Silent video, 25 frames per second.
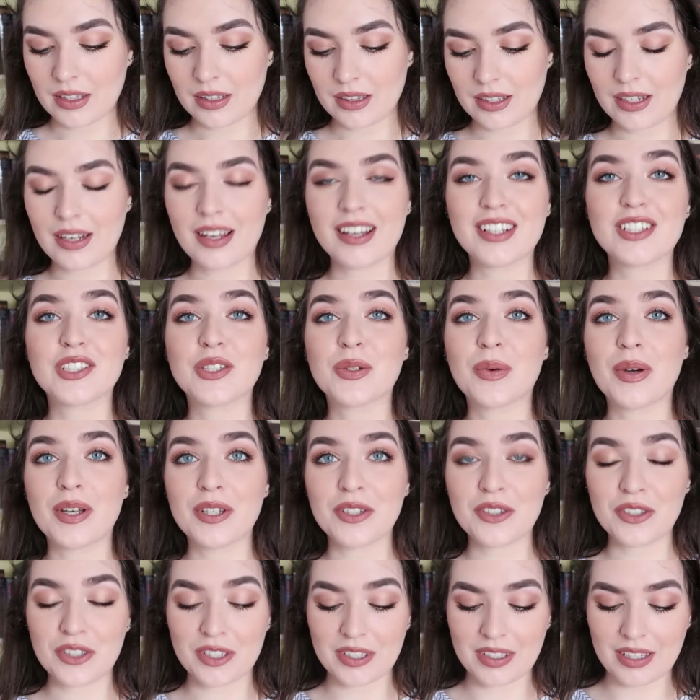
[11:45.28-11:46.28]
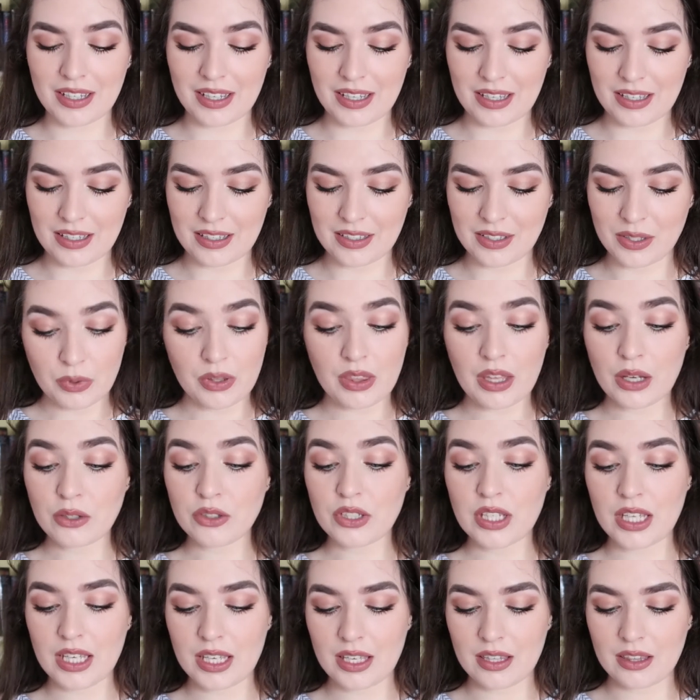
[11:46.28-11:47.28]
The next question is, without
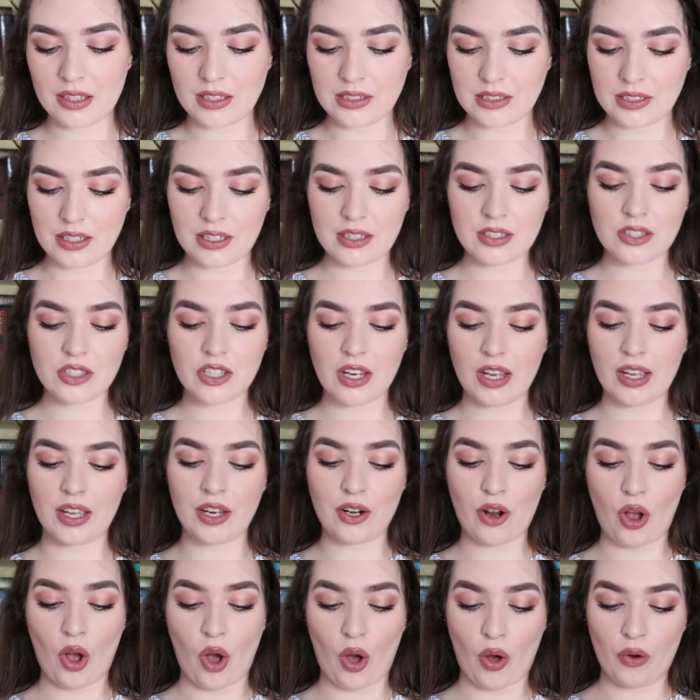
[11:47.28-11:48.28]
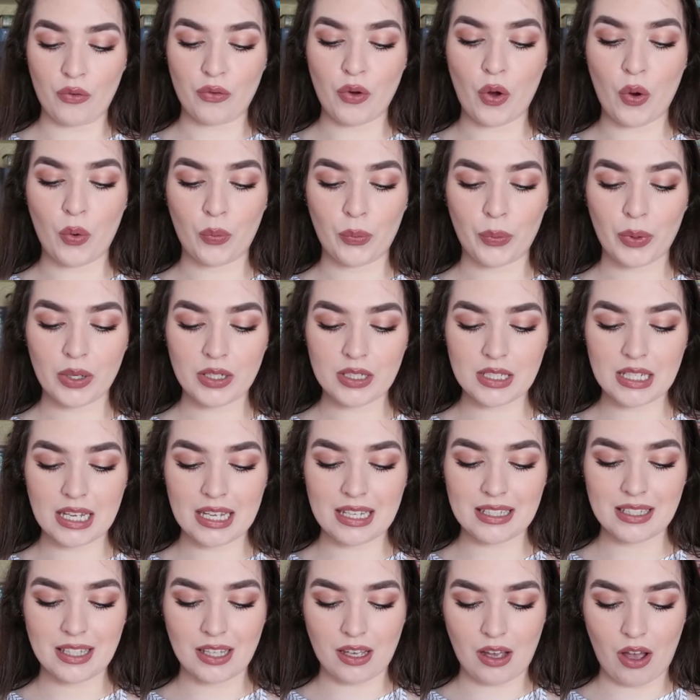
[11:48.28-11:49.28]
taking the dust jacket off, what
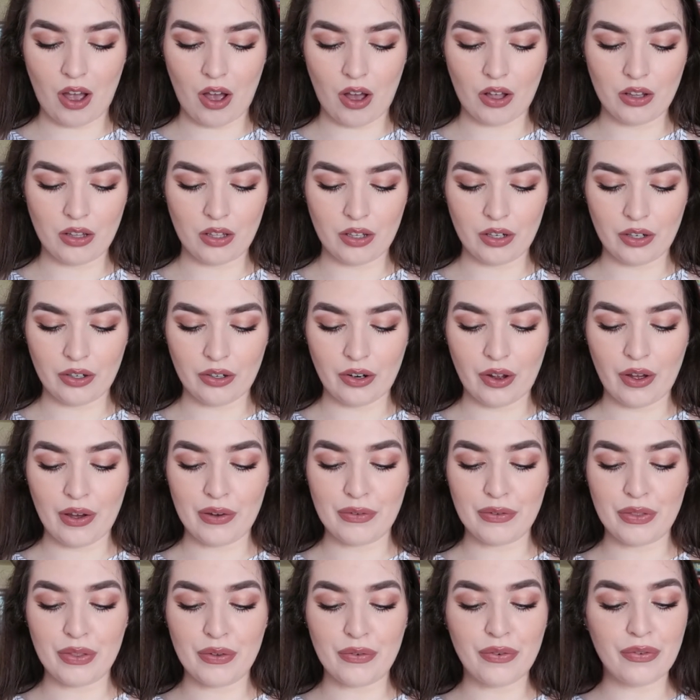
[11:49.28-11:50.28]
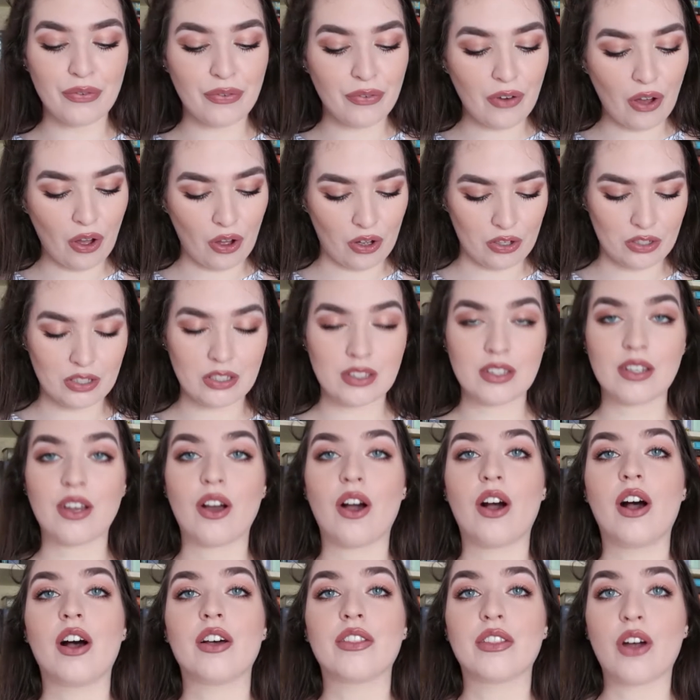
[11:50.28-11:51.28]
is the color of the font
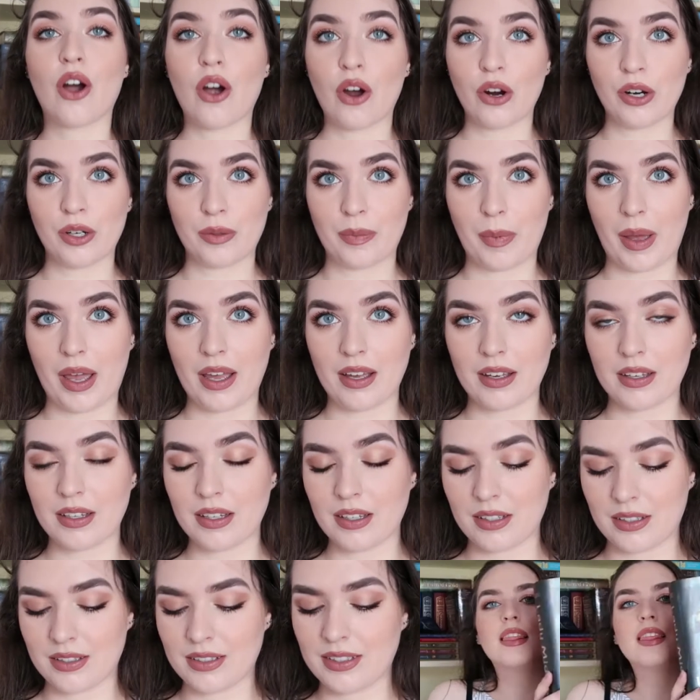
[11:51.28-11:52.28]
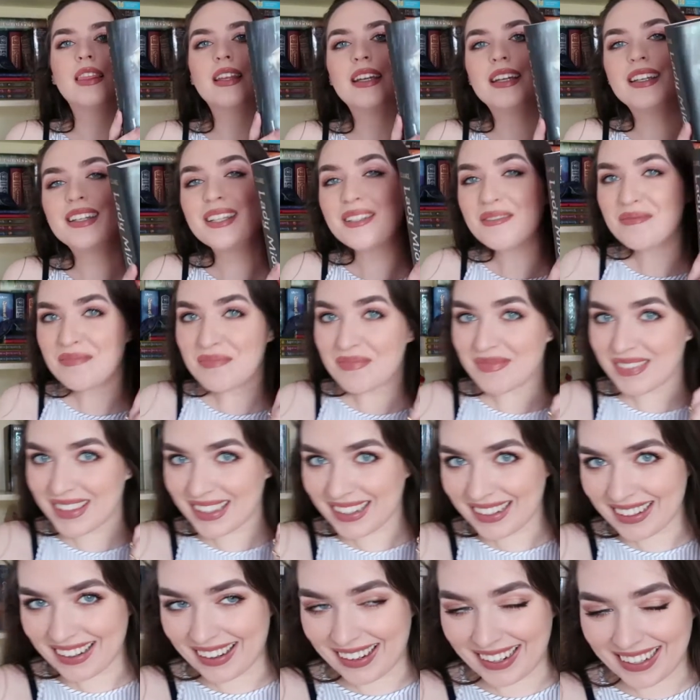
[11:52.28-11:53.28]
on the hardback? Lady
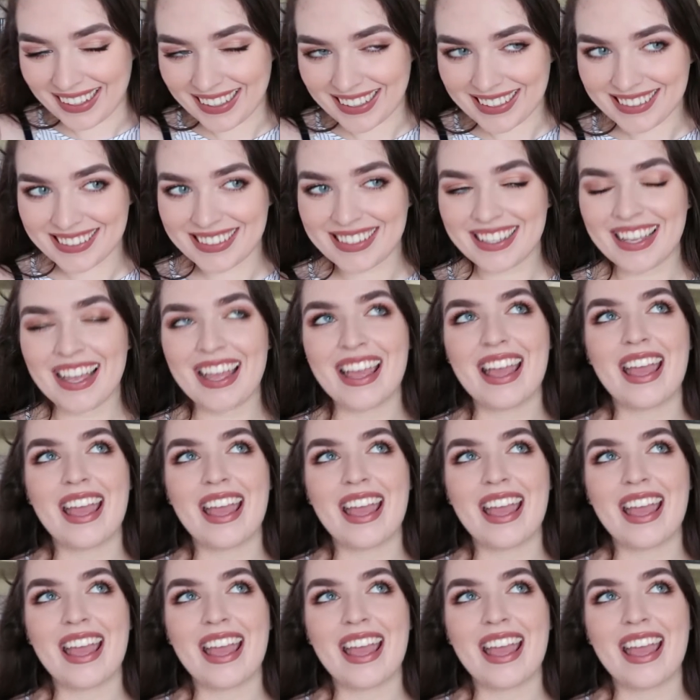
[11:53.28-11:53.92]
Midnight.